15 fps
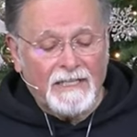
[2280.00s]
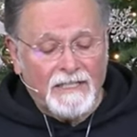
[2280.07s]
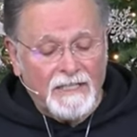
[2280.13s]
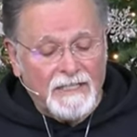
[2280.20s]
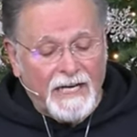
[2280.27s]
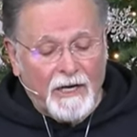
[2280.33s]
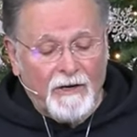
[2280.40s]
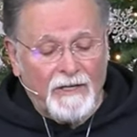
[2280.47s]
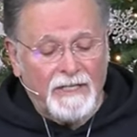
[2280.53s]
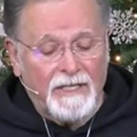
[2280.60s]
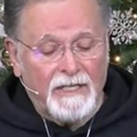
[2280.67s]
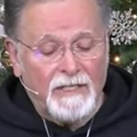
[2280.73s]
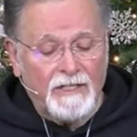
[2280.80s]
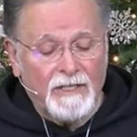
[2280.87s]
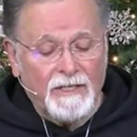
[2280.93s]
It's his
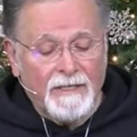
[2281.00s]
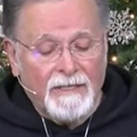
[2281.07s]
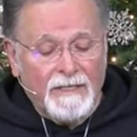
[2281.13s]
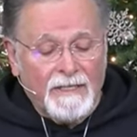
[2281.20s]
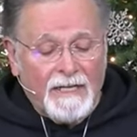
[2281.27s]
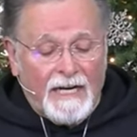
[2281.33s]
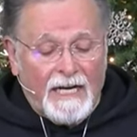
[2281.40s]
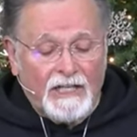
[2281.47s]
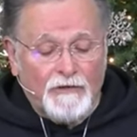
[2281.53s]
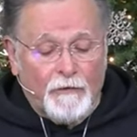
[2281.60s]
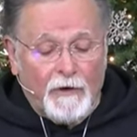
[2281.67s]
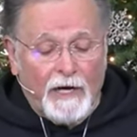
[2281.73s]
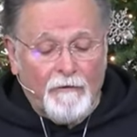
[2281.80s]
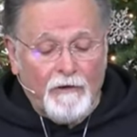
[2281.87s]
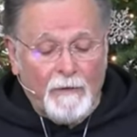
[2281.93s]
heritage. As
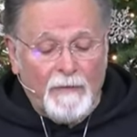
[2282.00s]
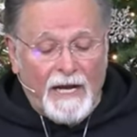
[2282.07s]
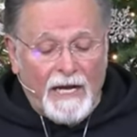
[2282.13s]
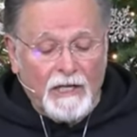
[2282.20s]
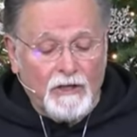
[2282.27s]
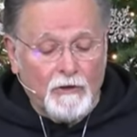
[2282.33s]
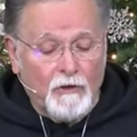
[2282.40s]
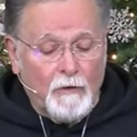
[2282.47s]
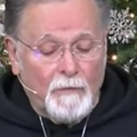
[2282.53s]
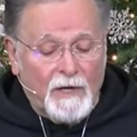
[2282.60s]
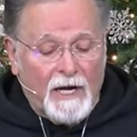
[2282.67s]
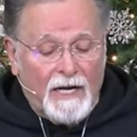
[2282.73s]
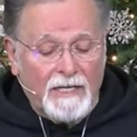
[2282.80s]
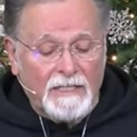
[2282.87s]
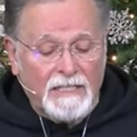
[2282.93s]
for every man to whom
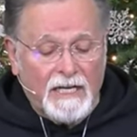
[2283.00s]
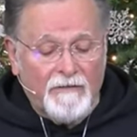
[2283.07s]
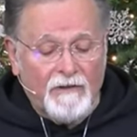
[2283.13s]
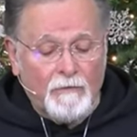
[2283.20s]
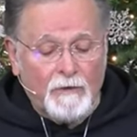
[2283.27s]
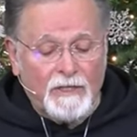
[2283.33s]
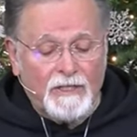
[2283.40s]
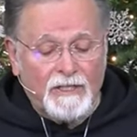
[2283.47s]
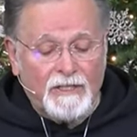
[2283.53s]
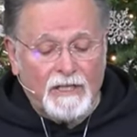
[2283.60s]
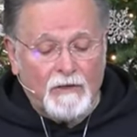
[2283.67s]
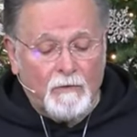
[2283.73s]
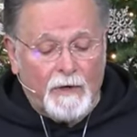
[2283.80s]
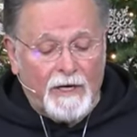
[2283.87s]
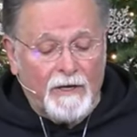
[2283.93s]
God has given riches
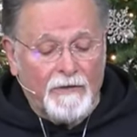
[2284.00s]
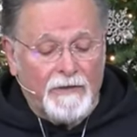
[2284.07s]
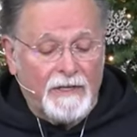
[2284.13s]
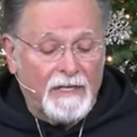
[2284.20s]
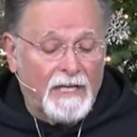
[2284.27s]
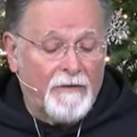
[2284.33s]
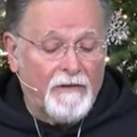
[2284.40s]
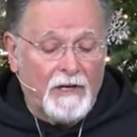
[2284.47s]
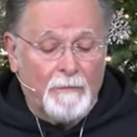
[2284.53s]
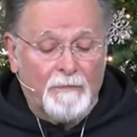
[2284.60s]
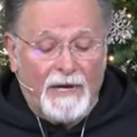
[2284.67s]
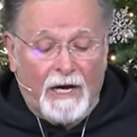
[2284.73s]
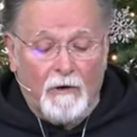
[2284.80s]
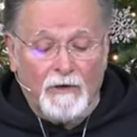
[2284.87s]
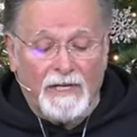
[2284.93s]
and wealth and given him
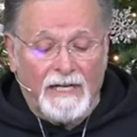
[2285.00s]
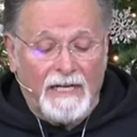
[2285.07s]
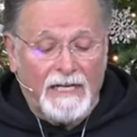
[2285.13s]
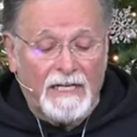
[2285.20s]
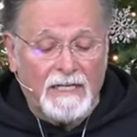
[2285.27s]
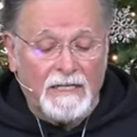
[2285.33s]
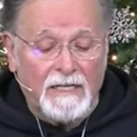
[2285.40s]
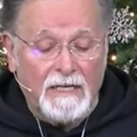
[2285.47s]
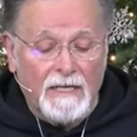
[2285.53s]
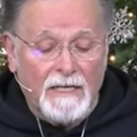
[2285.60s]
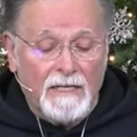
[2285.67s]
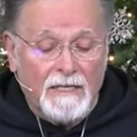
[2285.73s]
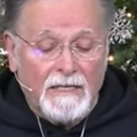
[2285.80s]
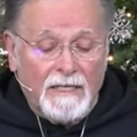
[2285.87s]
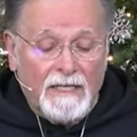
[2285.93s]
power to eat it,
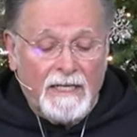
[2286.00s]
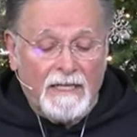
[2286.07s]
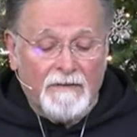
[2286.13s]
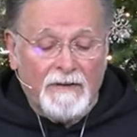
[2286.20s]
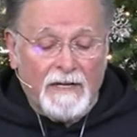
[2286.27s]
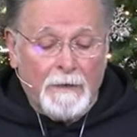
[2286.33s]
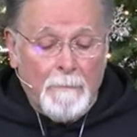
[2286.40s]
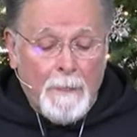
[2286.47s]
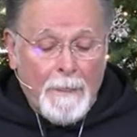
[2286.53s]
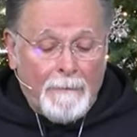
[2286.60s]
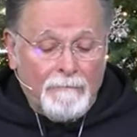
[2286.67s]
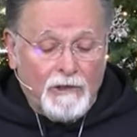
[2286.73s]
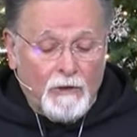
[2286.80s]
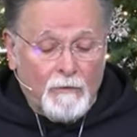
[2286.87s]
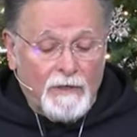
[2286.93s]
eat of it,
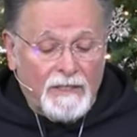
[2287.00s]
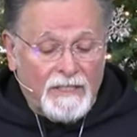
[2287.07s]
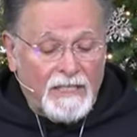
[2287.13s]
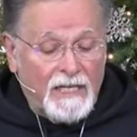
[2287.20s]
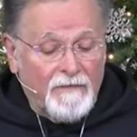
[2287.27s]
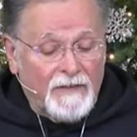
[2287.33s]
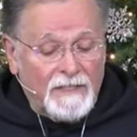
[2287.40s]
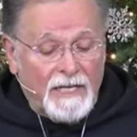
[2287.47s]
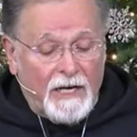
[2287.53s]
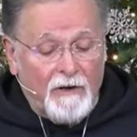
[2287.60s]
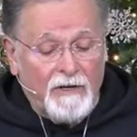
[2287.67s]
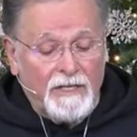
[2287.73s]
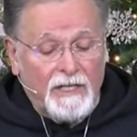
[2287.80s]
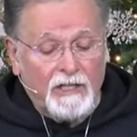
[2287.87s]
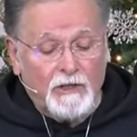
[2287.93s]
to receive his
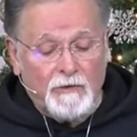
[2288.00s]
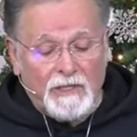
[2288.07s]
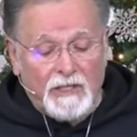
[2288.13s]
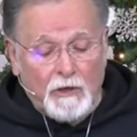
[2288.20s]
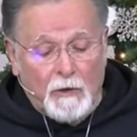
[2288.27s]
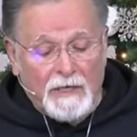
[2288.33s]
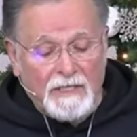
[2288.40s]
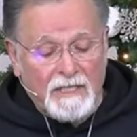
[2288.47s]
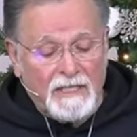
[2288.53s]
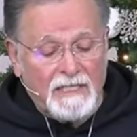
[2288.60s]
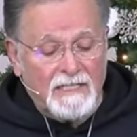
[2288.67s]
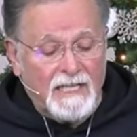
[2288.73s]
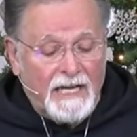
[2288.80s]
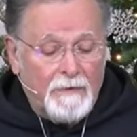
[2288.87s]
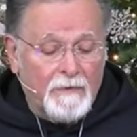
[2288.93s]
heritage, rejoice in
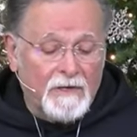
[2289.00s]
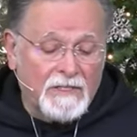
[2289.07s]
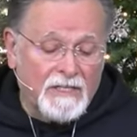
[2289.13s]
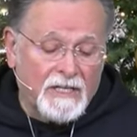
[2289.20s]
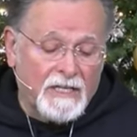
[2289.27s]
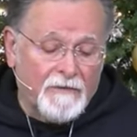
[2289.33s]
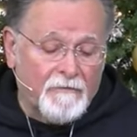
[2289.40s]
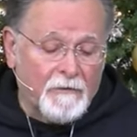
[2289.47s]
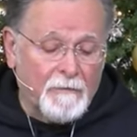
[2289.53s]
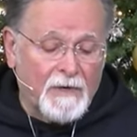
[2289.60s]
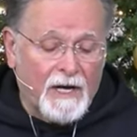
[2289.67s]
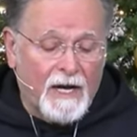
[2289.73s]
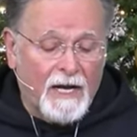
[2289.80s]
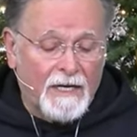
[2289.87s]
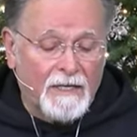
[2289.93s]
his labor, it's a gift from
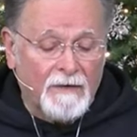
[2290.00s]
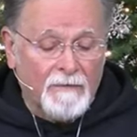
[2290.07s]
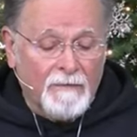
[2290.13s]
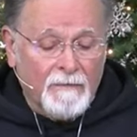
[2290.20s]
God.